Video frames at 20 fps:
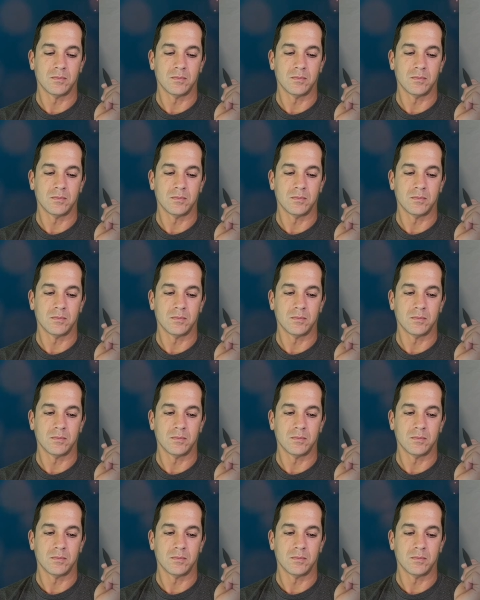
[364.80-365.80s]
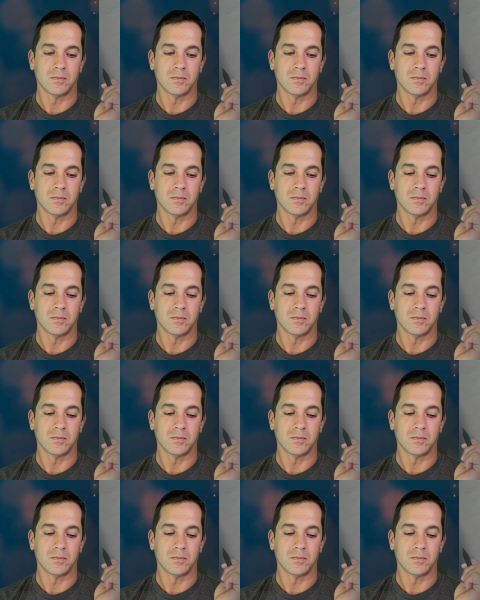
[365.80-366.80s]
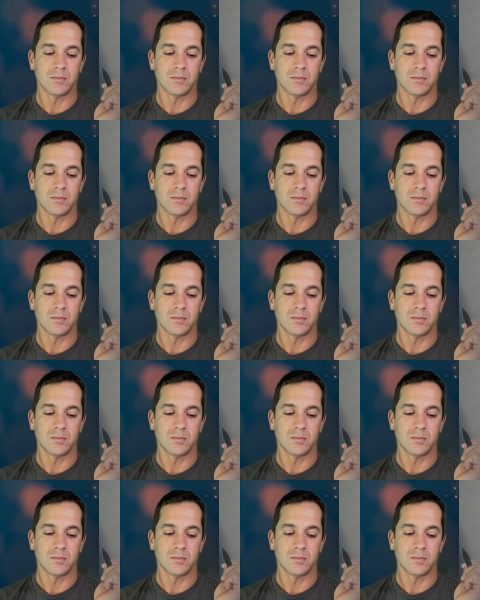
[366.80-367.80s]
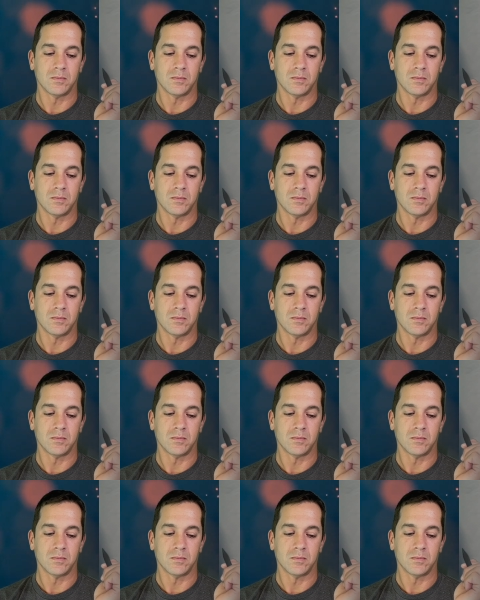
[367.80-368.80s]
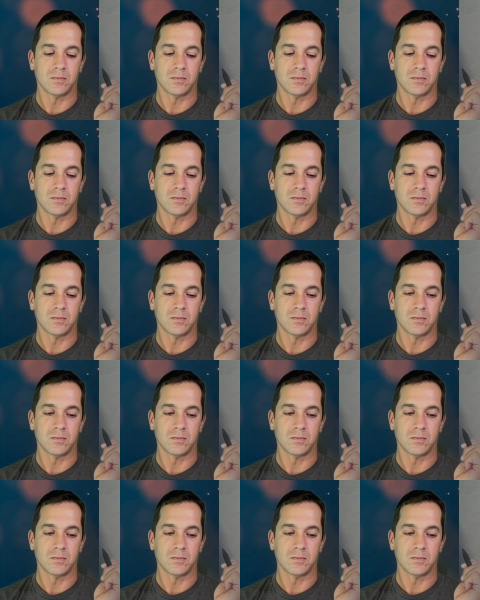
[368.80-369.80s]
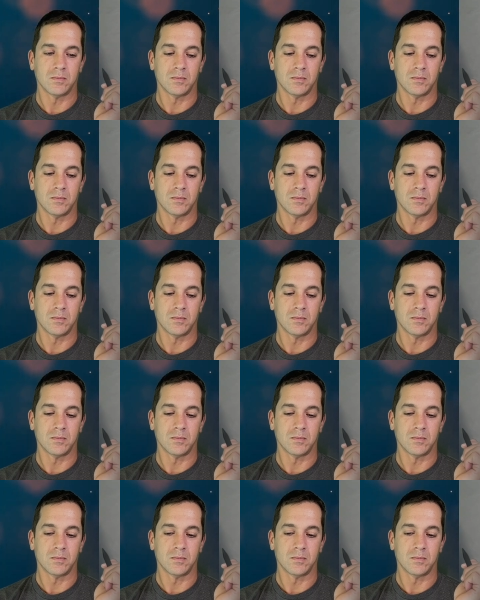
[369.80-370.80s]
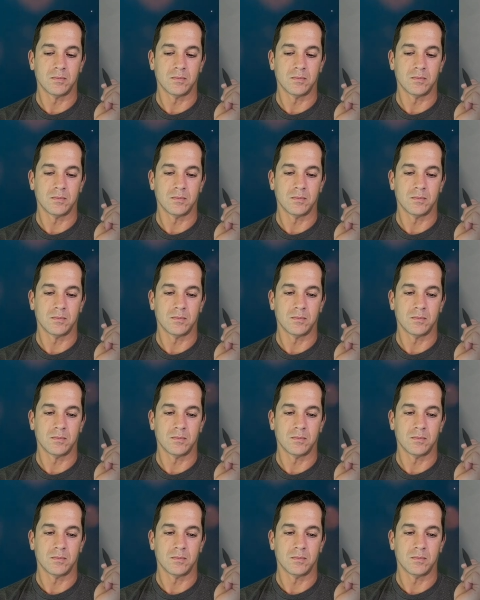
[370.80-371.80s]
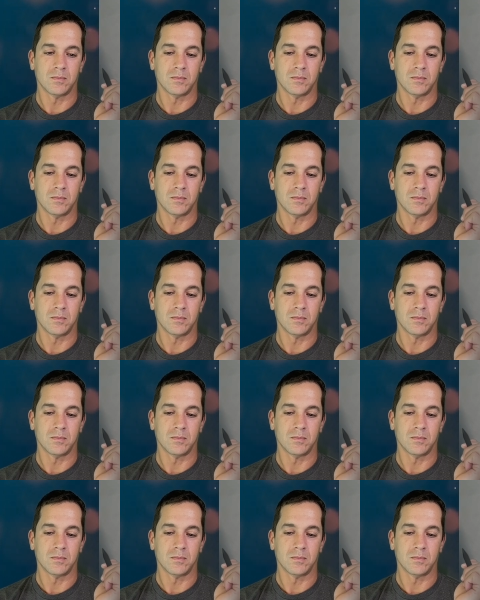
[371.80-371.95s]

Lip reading: Nobody speaks.